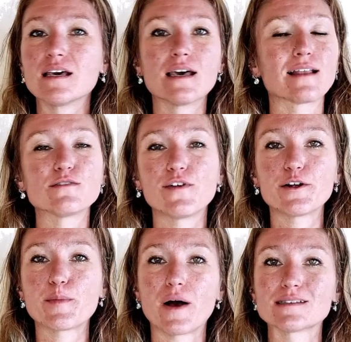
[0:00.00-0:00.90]
It's very
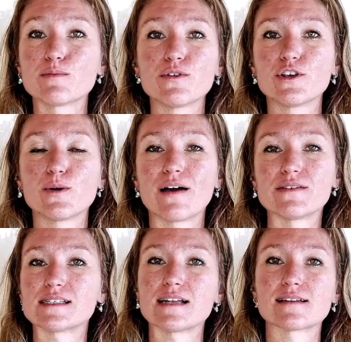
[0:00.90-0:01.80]
possible that you have a
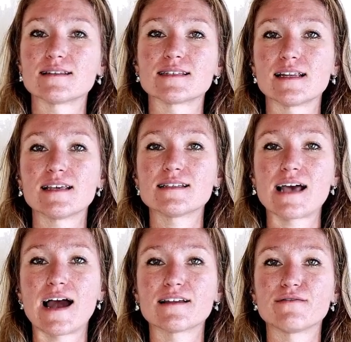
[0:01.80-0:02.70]
sentence that is
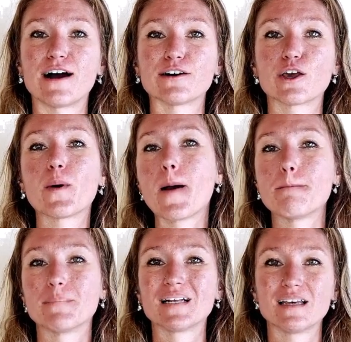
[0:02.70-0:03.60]
adding value,
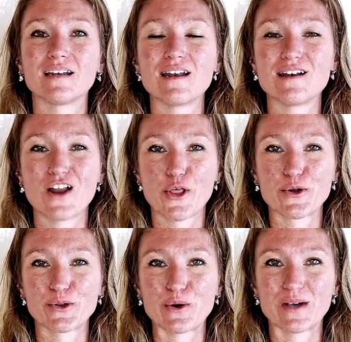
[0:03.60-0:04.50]
but in another
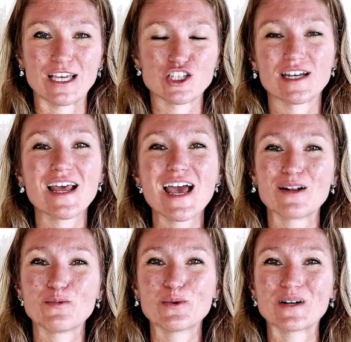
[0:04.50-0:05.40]
location, and
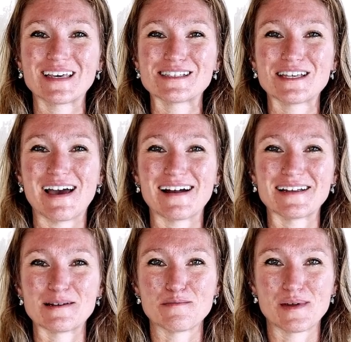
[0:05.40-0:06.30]
we will get to that in a
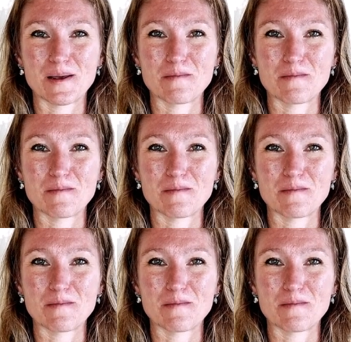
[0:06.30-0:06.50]
minute.